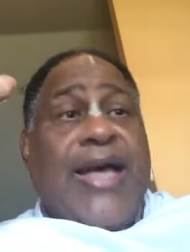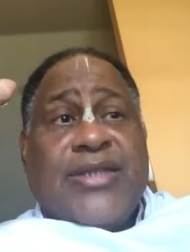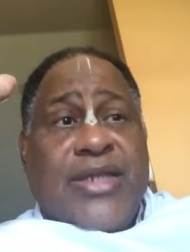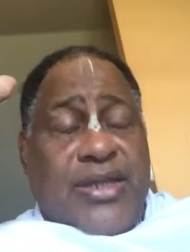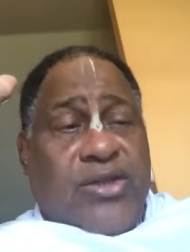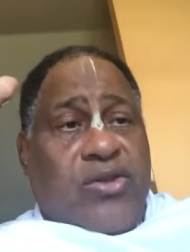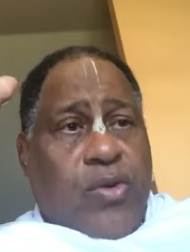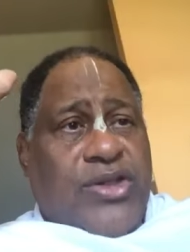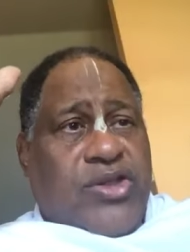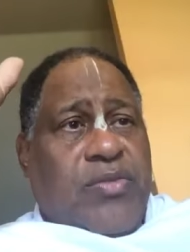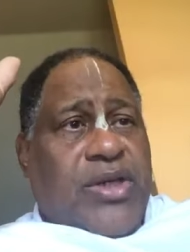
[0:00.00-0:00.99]
asking this
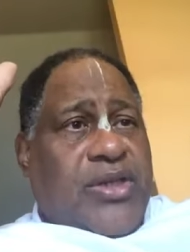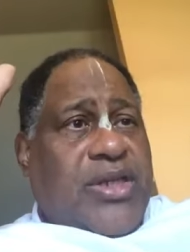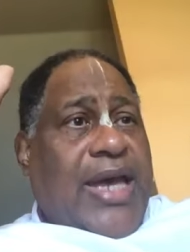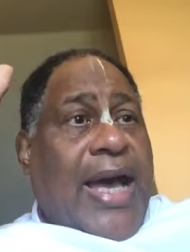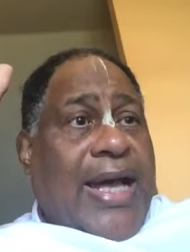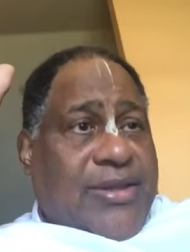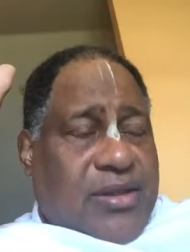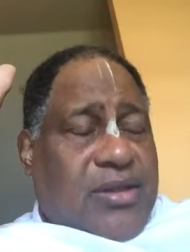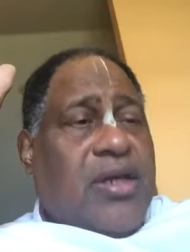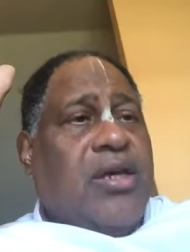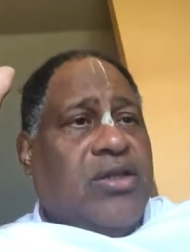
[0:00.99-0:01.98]
question because he
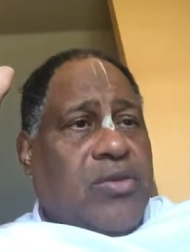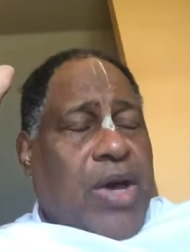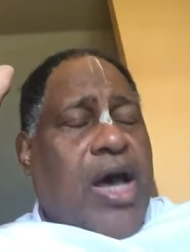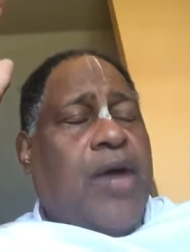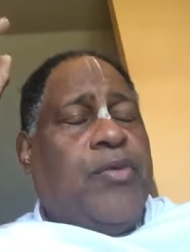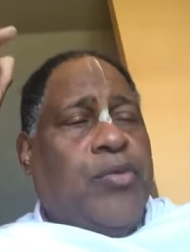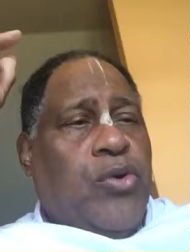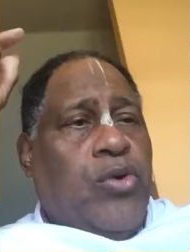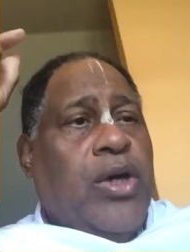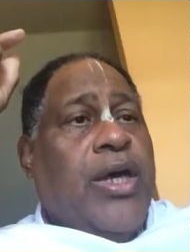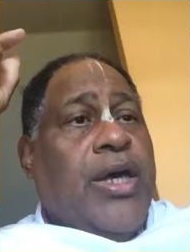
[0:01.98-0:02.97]
asked to
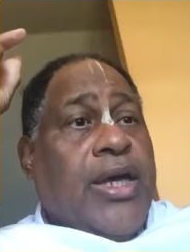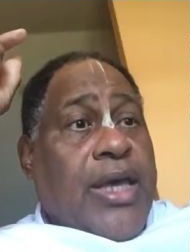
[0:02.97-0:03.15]
Mahaprabhu,